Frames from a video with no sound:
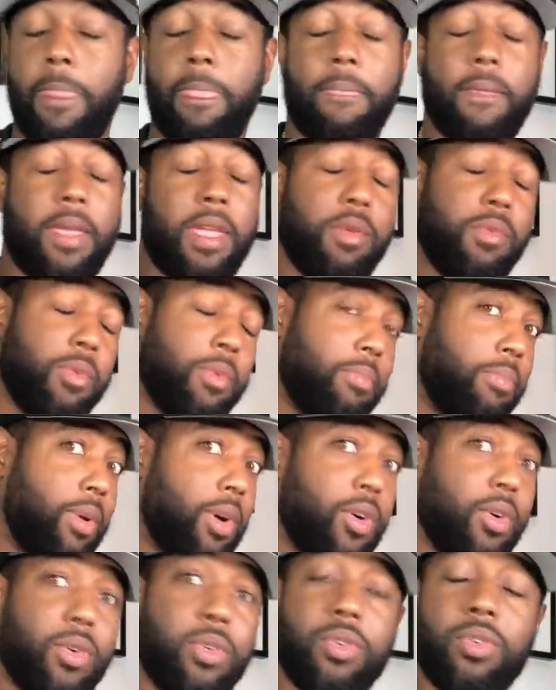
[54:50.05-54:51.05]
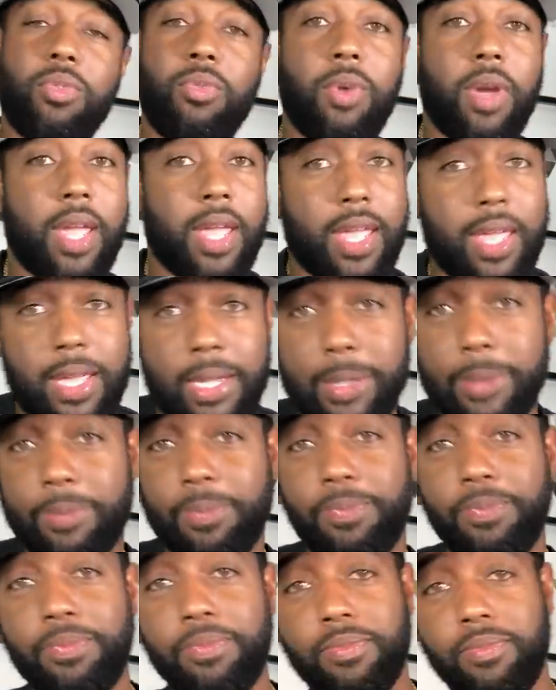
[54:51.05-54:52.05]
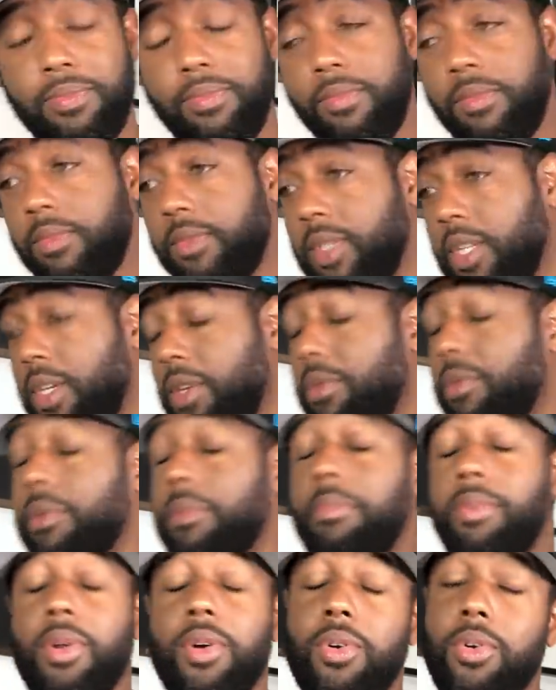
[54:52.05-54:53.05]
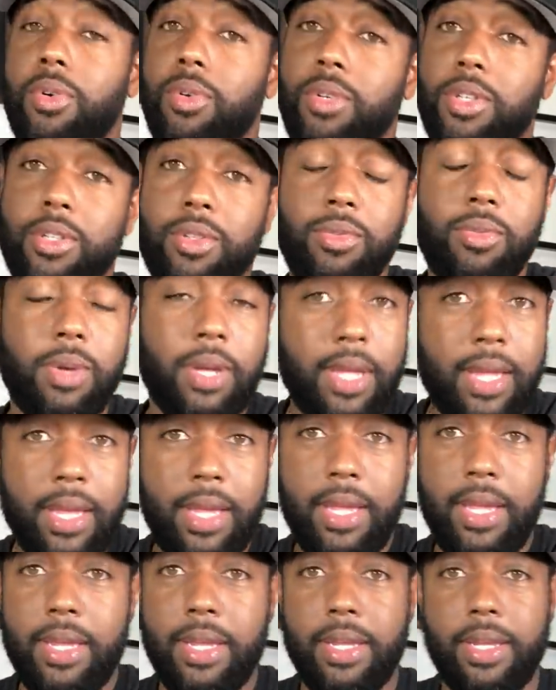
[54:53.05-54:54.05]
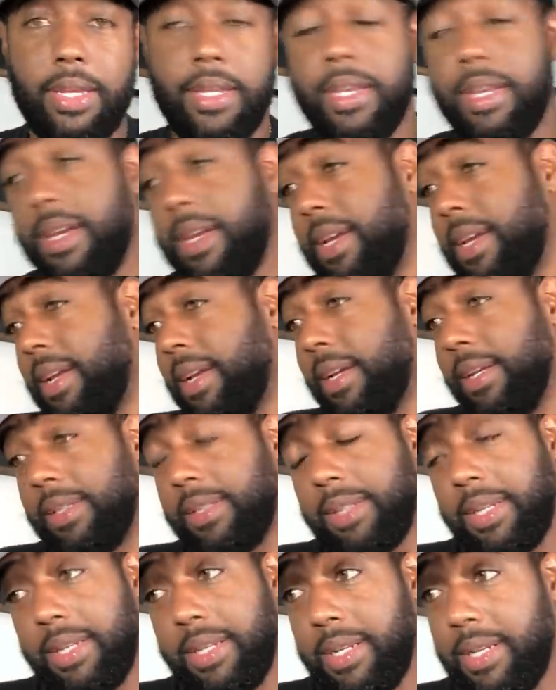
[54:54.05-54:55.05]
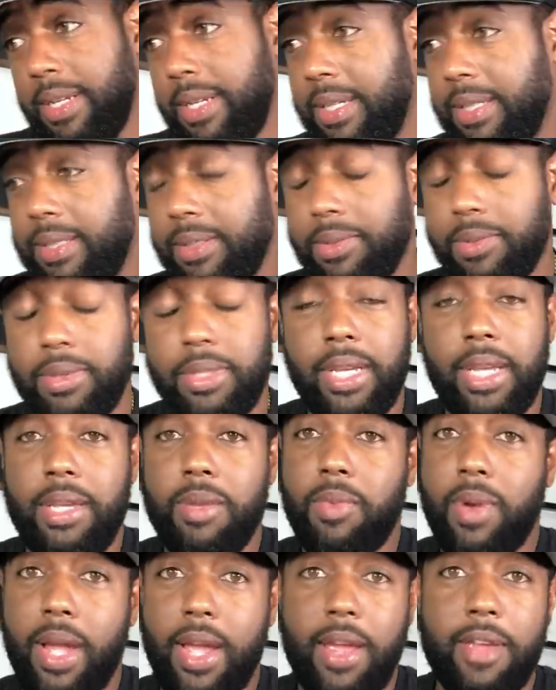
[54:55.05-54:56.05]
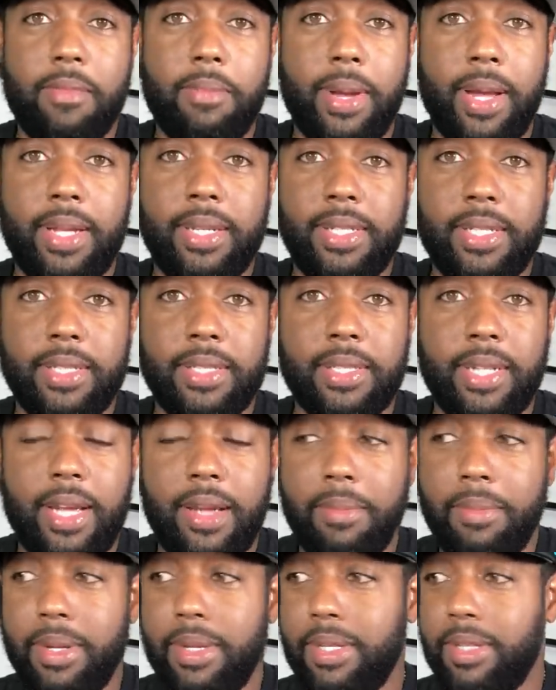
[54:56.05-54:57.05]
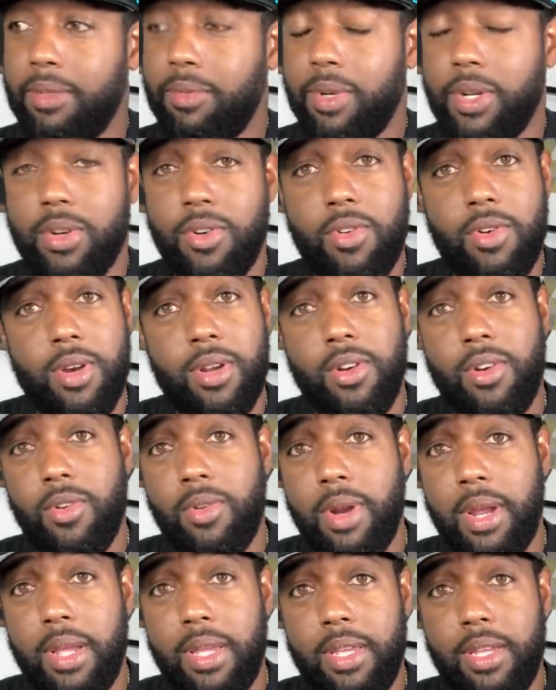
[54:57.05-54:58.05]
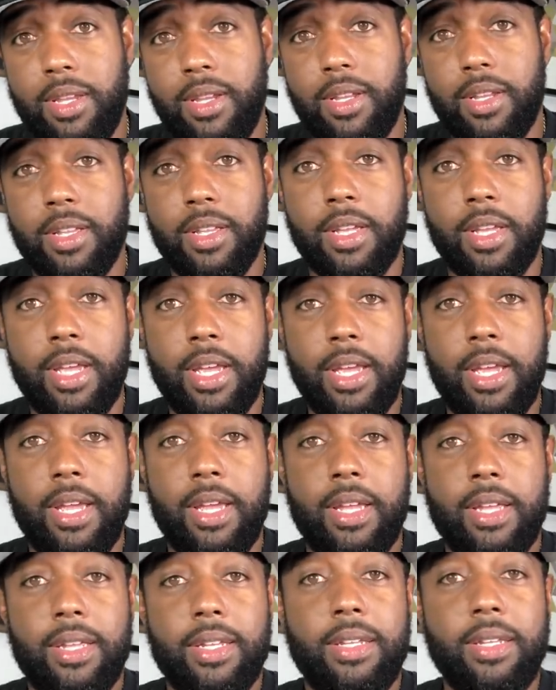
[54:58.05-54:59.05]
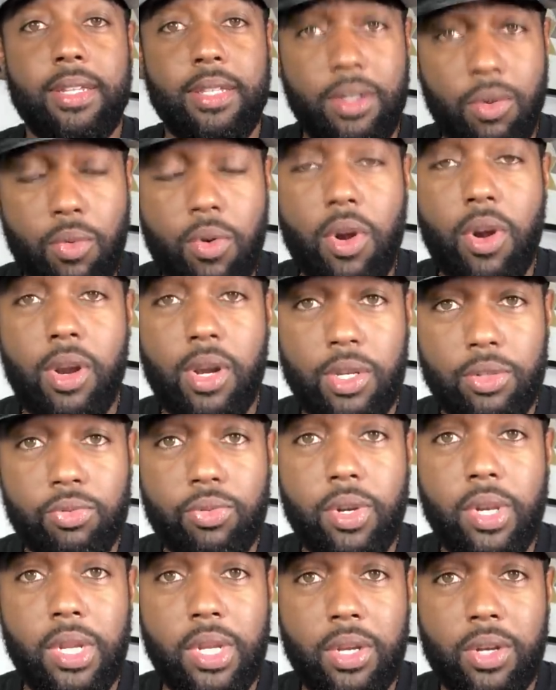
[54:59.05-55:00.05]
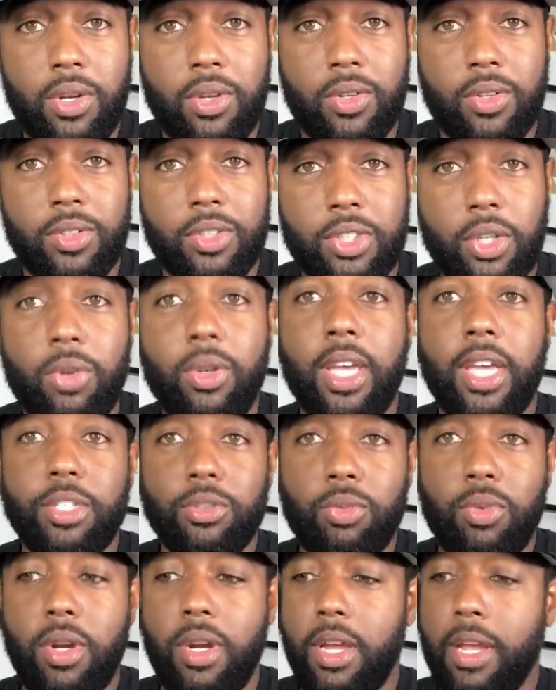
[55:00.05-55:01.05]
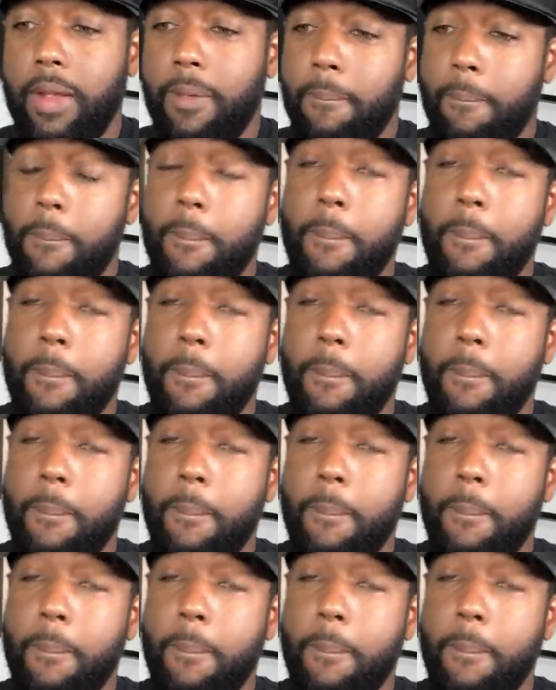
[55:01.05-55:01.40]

He will blow it away. He will blow it away. I say, listen, don't tell your wife about this now, but look what's going on out here. The world is real. So guess what?